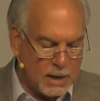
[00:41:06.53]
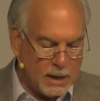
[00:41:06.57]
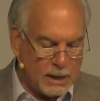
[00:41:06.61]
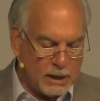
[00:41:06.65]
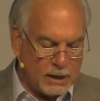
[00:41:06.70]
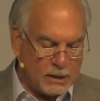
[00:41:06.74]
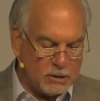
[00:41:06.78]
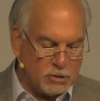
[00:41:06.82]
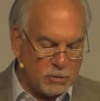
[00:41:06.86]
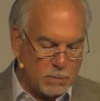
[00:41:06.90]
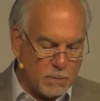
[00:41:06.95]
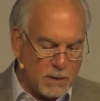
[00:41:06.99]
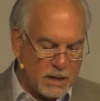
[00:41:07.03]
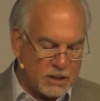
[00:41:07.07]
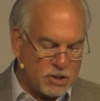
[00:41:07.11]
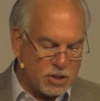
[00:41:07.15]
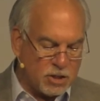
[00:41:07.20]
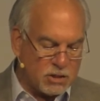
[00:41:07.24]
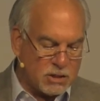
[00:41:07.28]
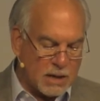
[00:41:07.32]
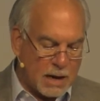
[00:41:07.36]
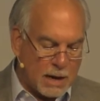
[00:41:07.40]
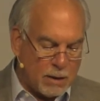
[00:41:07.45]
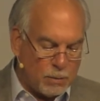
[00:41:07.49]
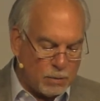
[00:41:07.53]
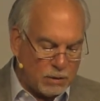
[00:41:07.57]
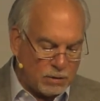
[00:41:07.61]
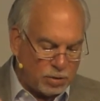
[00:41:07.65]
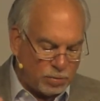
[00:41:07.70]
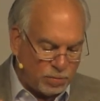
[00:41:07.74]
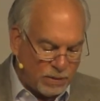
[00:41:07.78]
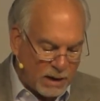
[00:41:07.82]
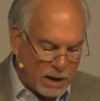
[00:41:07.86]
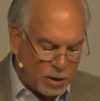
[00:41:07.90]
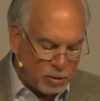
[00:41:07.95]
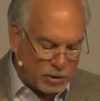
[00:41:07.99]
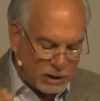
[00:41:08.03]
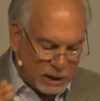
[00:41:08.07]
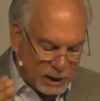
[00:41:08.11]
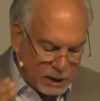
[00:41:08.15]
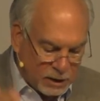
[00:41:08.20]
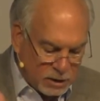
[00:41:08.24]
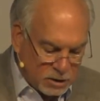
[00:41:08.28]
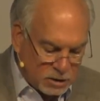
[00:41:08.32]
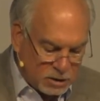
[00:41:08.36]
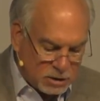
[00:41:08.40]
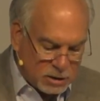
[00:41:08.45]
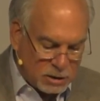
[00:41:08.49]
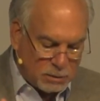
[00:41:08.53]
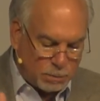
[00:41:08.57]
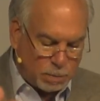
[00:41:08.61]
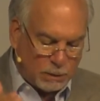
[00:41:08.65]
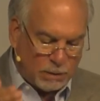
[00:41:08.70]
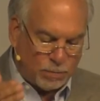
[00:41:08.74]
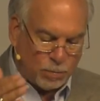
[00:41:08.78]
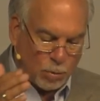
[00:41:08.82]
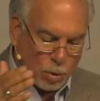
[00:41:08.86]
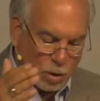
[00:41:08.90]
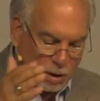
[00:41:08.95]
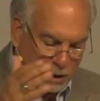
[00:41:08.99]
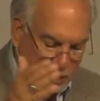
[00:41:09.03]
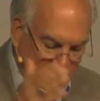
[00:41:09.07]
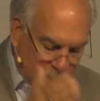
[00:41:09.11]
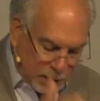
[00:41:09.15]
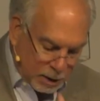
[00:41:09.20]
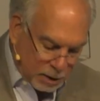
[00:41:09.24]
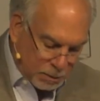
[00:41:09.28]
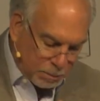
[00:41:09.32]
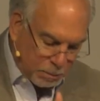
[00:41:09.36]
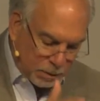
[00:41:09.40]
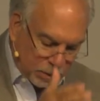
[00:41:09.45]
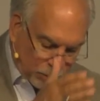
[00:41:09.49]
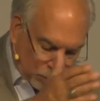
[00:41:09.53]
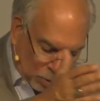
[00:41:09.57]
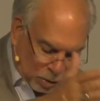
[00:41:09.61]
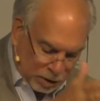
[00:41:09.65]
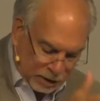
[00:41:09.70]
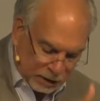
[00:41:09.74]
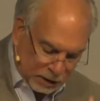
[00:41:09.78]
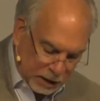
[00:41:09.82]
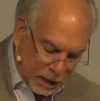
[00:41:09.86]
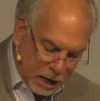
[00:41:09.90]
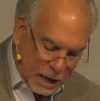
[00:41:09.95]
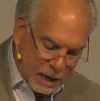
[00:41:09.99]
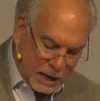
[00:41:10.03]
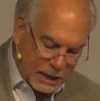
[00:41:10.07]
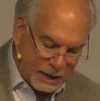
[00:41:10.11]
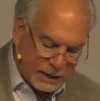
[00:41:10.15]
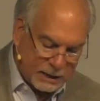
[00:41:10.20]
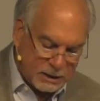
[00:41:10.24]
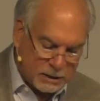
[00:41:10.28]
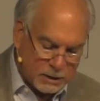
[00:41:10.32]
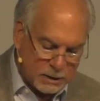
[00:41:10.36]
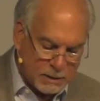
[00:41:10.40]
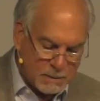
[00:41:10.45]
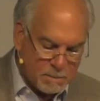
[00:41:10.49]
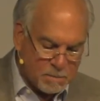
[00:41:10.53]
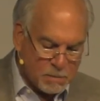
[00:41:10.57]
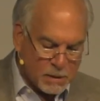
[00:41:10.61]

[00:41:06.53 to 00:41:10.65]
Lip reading: And as much as I was found innocent before him, before God,